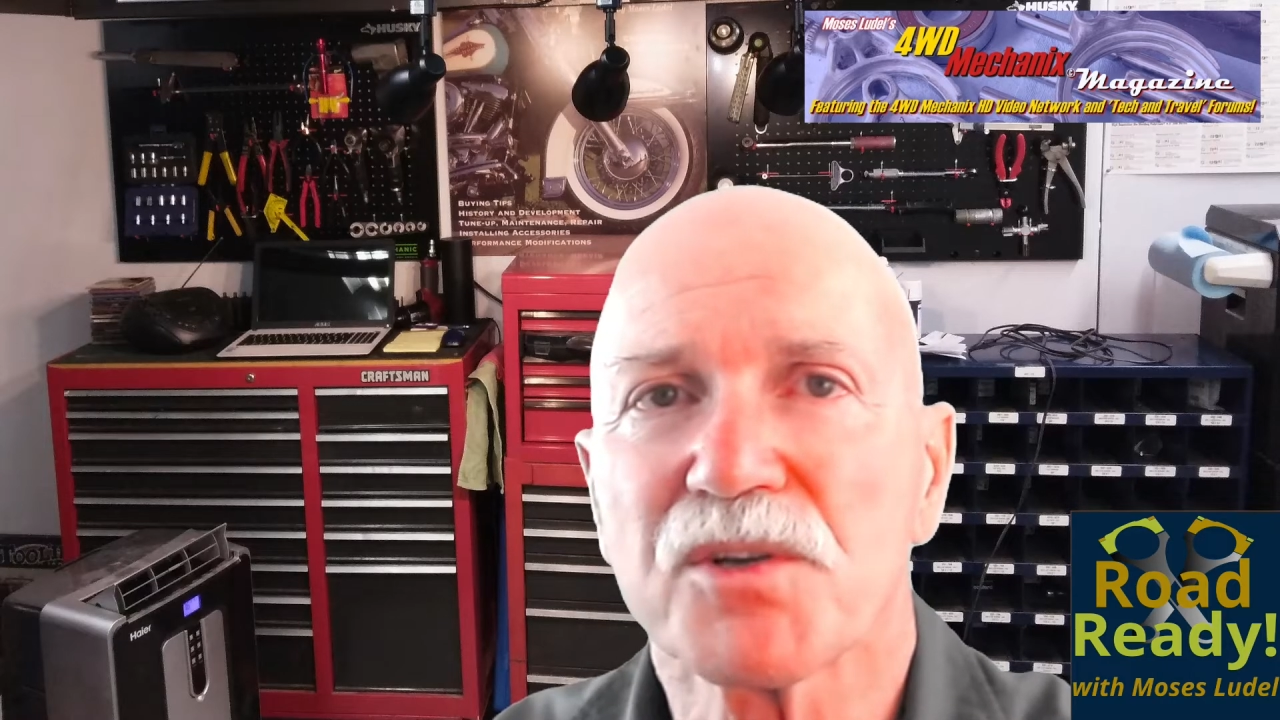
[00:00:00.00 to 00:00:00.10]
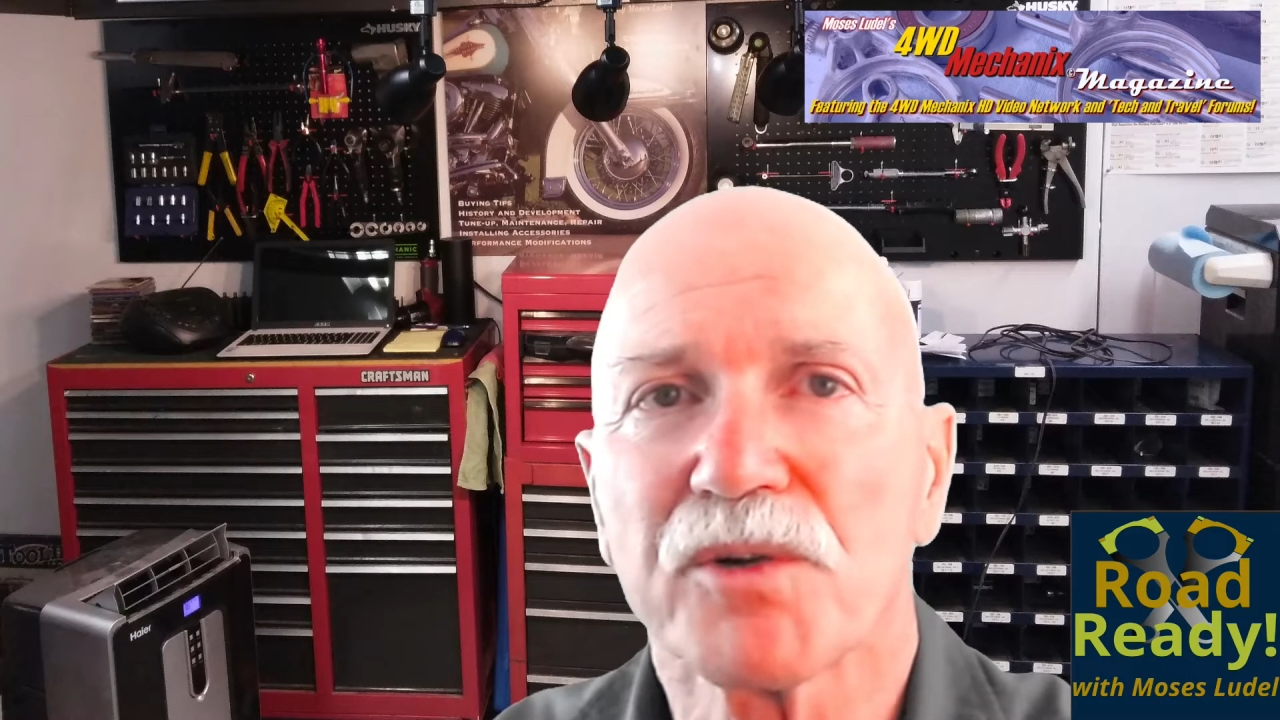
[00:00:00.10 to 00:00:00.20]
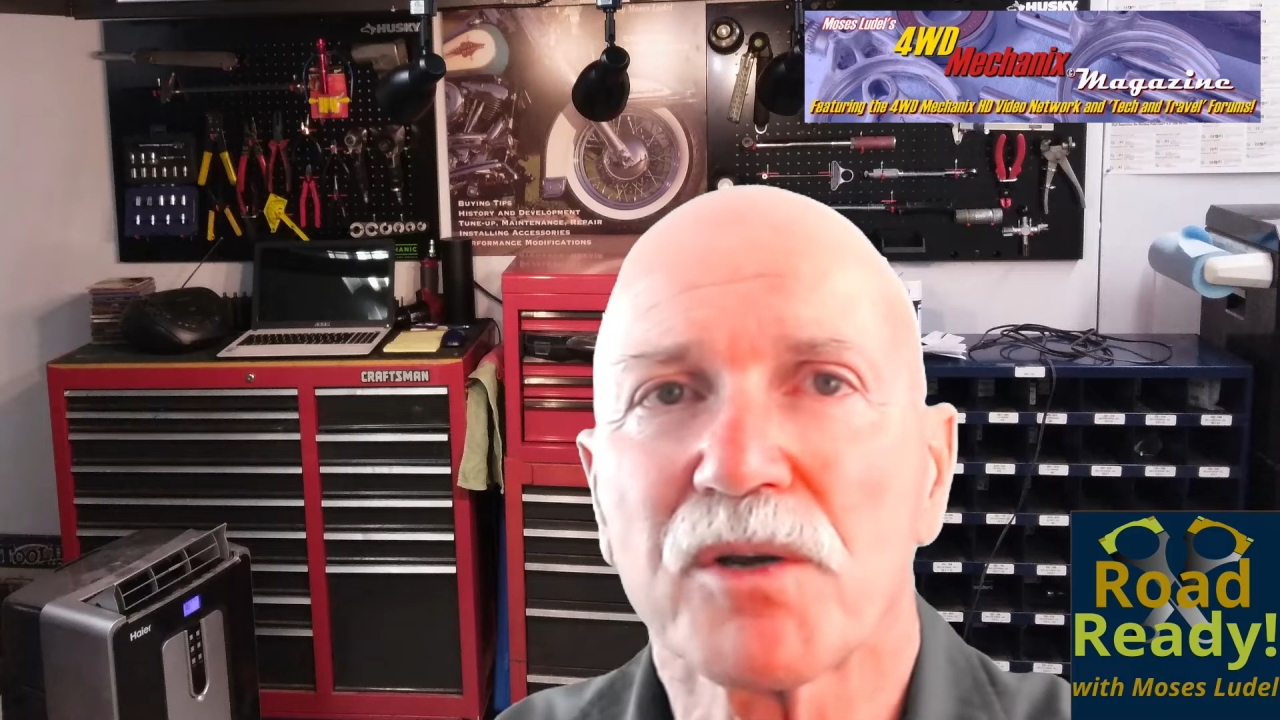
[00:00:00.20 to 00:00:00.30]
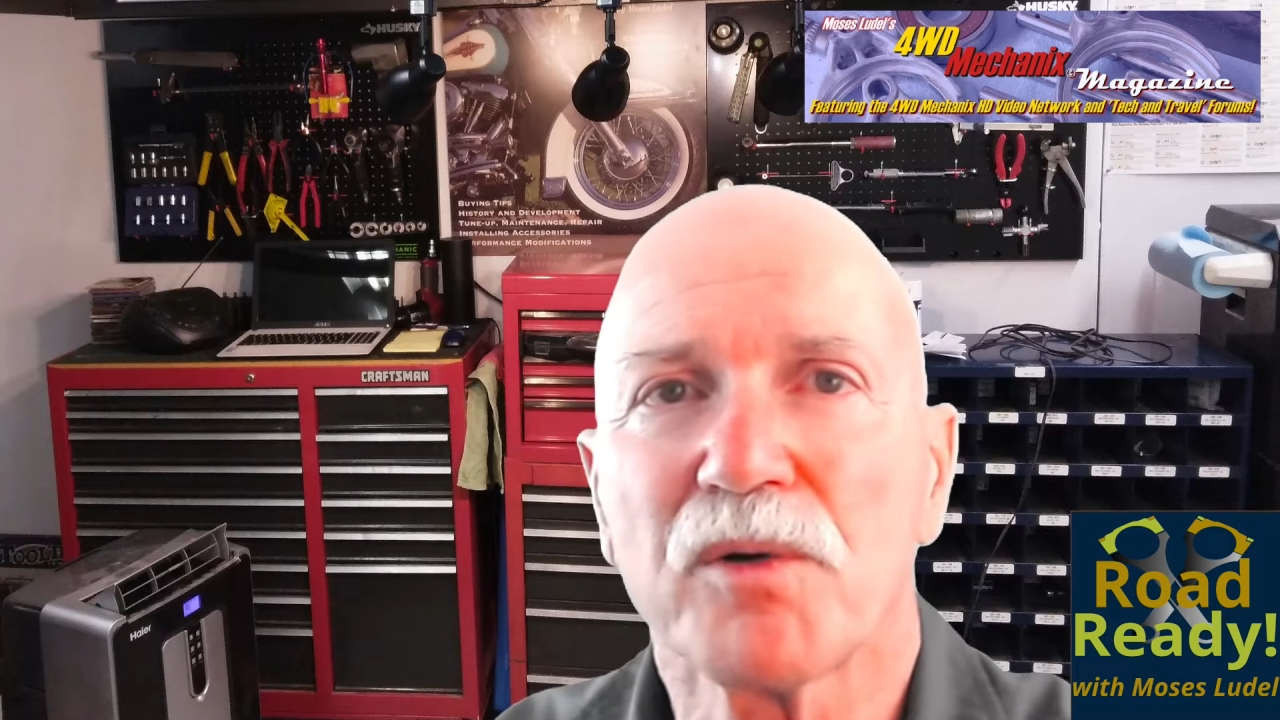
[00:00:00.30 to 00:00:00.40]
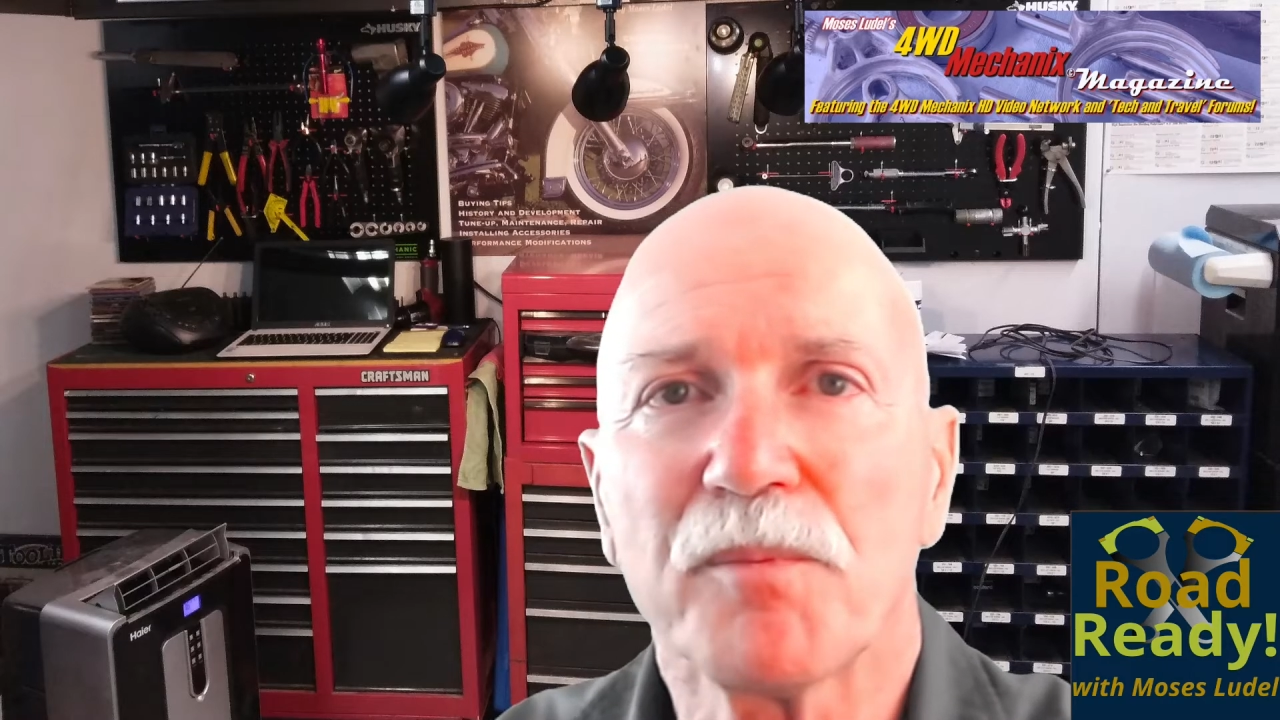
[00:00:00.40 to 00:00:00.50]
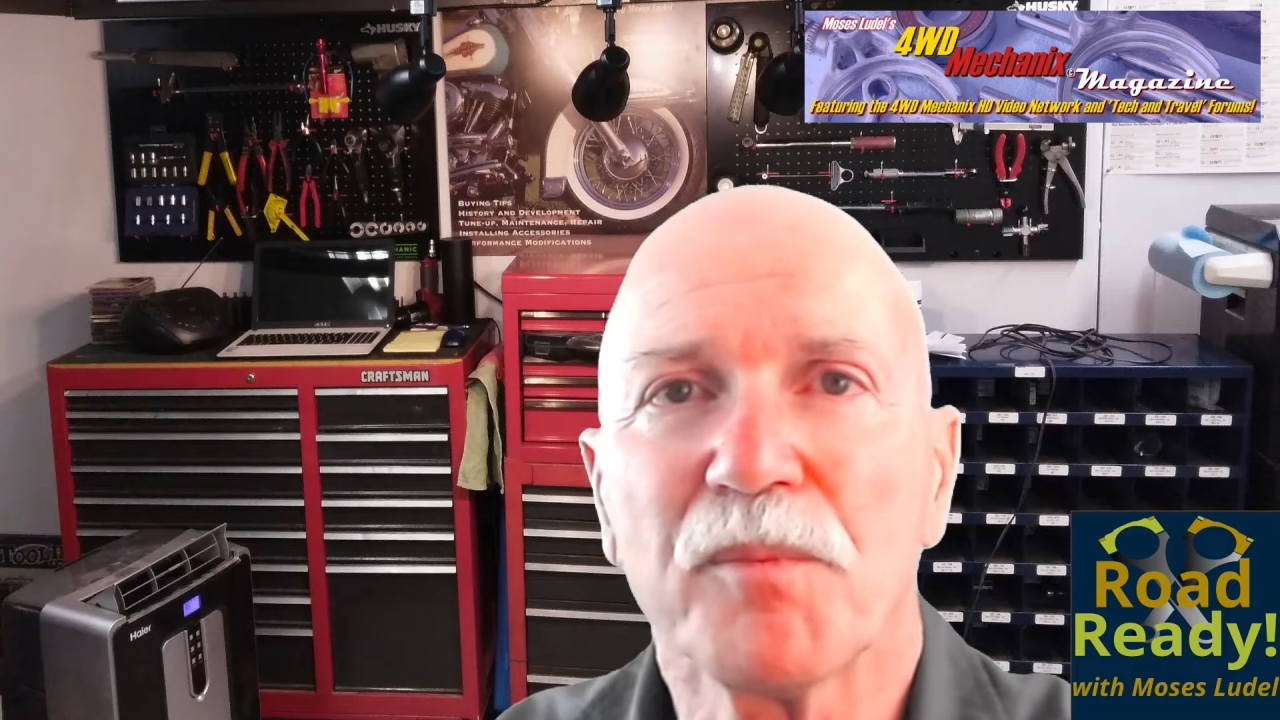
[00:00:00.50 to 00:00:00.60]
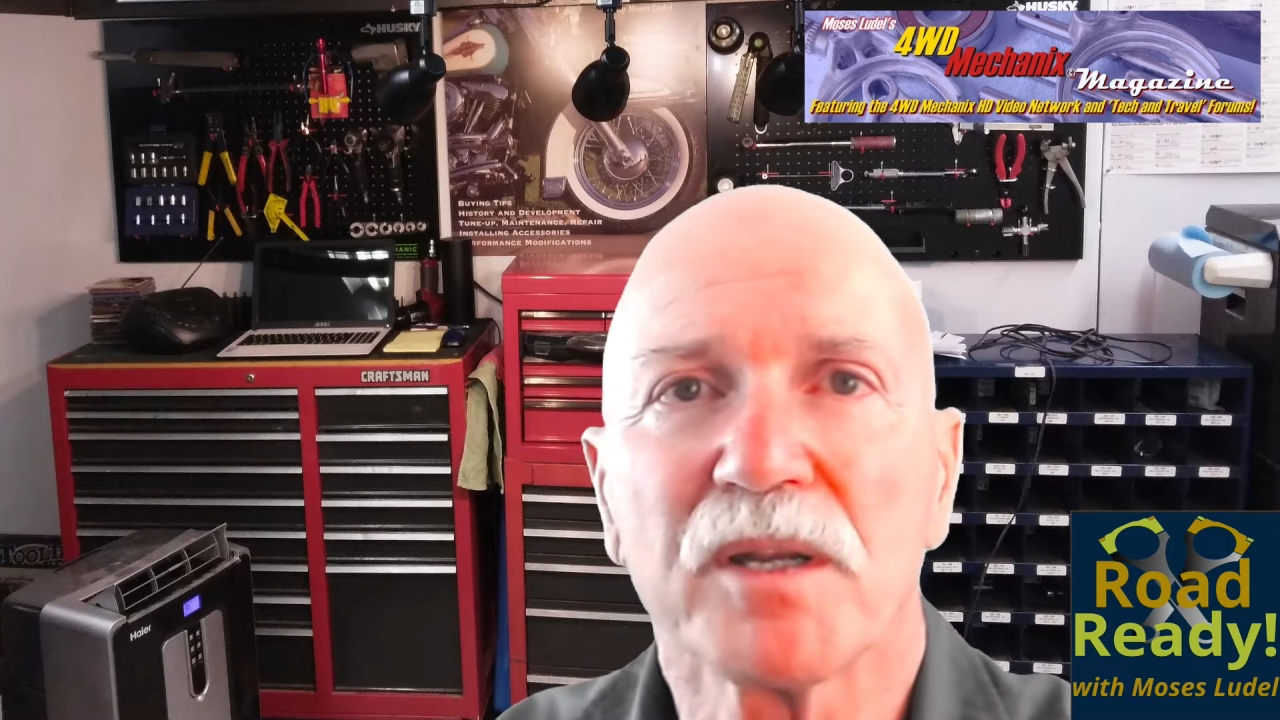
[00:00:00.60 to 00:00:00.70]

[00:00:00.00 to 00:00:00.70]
equipment,